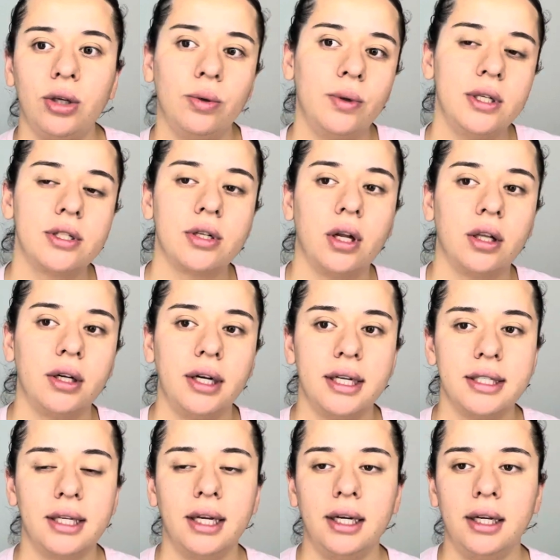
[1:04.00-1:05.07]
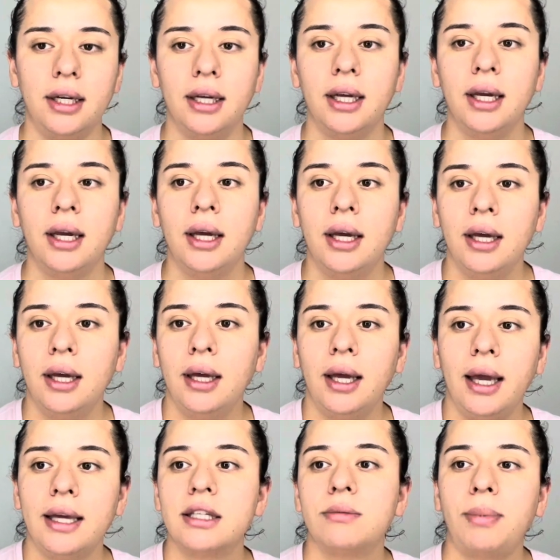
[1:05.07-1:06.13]
US dollar is gonna
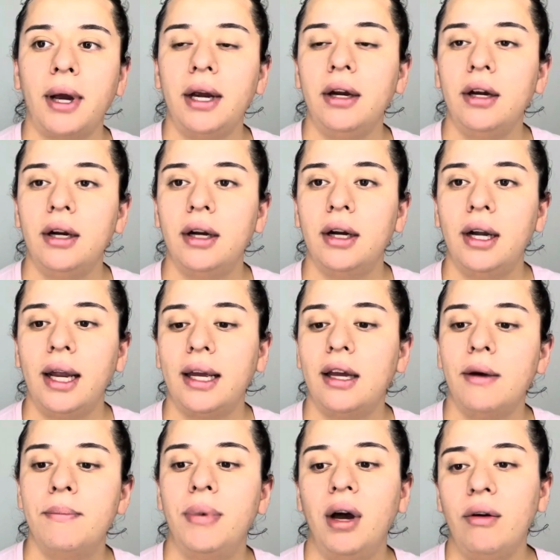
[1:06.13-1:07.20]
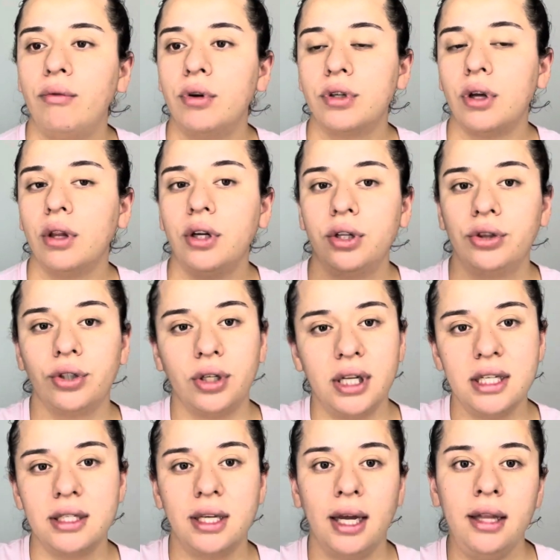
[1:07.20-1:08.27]
expire like above
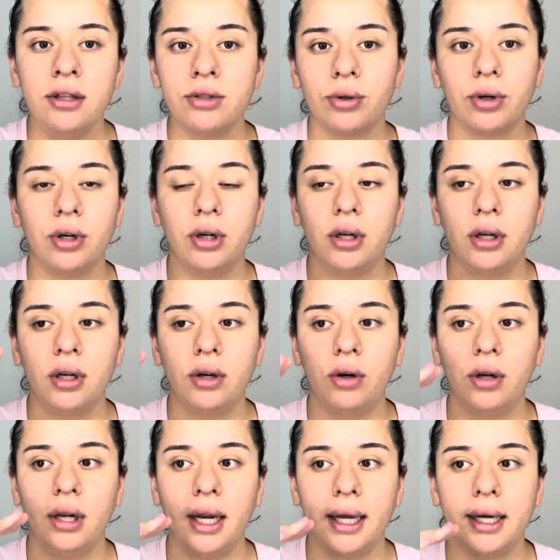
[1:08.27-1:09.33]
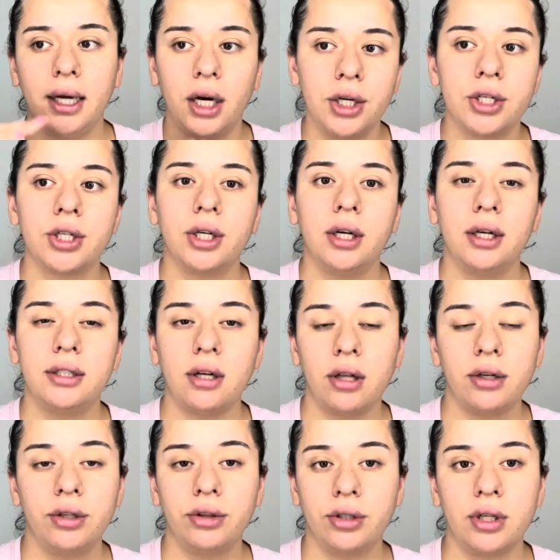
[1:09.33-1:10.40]
$1.30 or like under
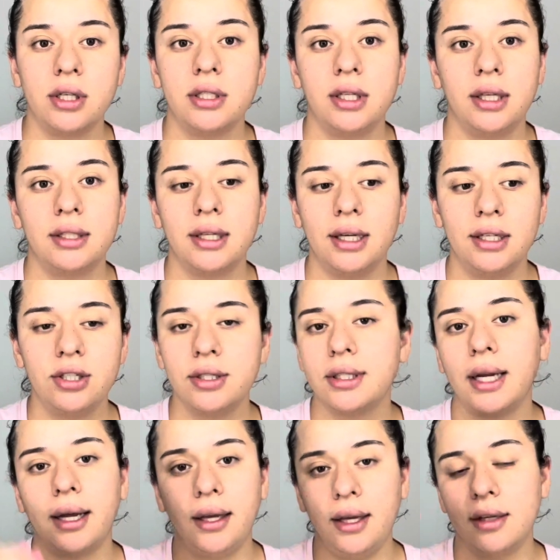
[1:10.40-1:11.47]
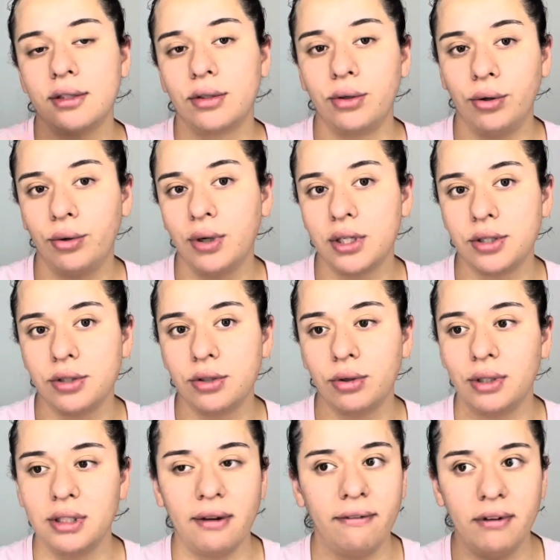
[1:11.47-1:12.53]
$1.30? And it's just like a yes or no question. So
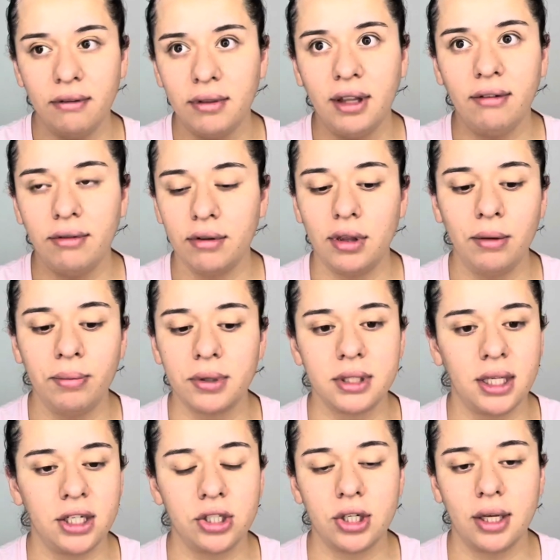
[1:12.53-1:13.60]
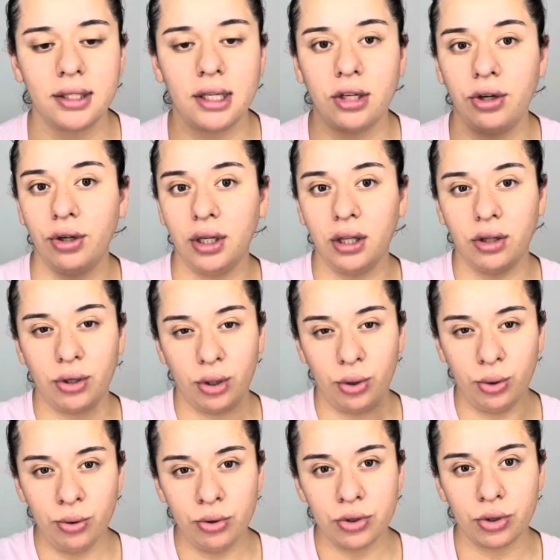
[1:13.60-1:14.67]
it's a 50-50% chance that you either
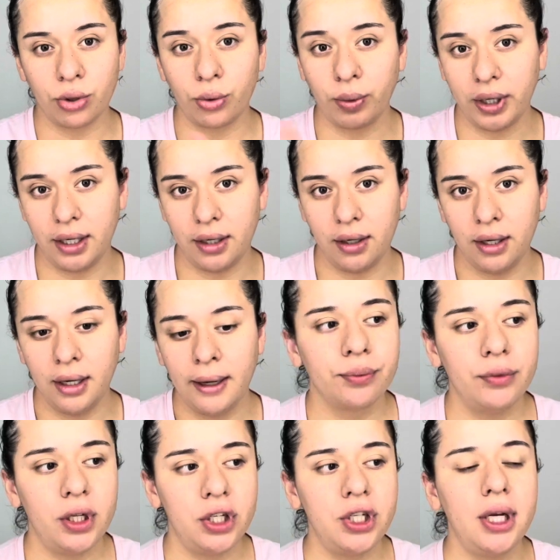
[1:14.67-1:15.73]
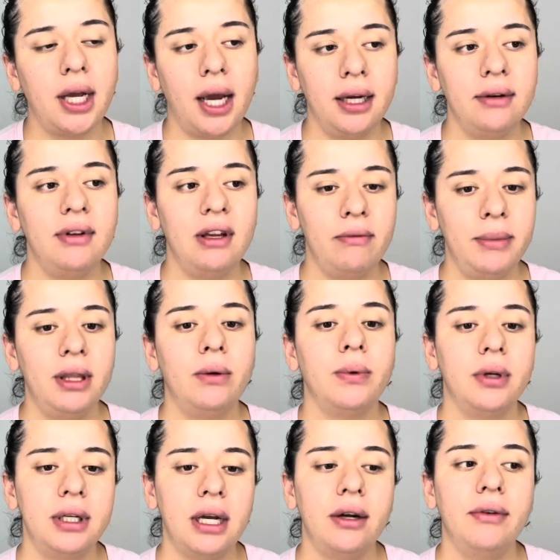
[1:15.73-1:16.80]
lose or win. She kind of gave me the
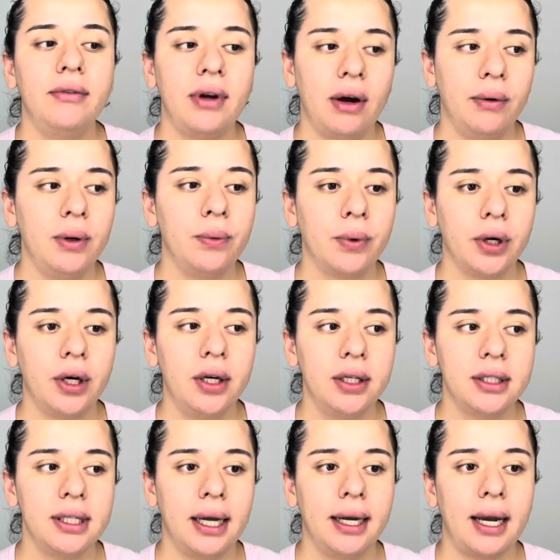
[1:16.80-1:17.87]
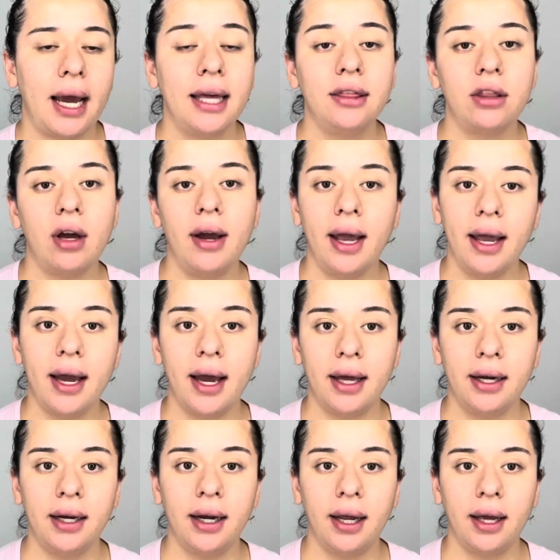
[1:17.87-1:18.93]
rundown of how it works, and I thought I had
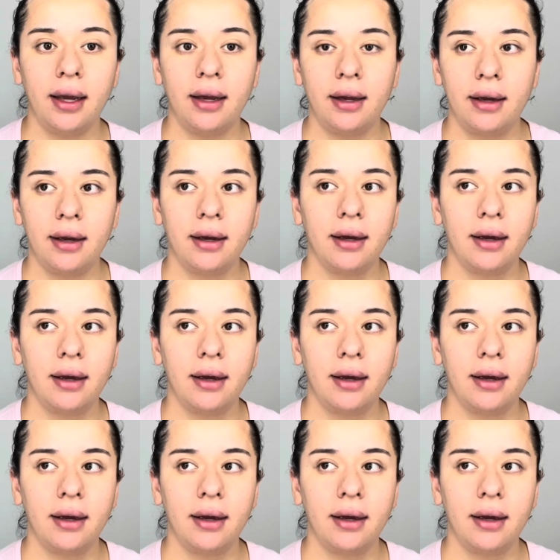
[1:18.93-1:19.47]
it like.